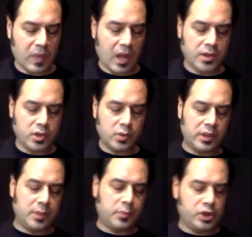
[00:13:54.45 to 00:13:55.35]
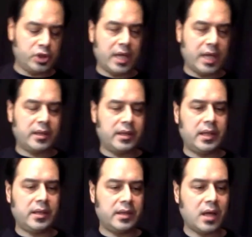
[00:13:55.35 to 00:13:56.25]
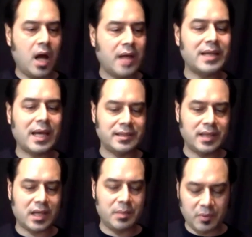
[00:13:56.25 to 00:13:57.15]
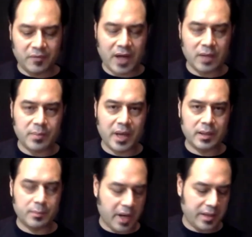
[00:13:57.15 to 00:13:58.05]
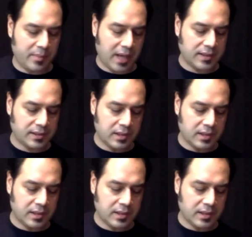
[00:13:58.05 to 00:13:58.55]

really appreciate the context that can be provided by the bass.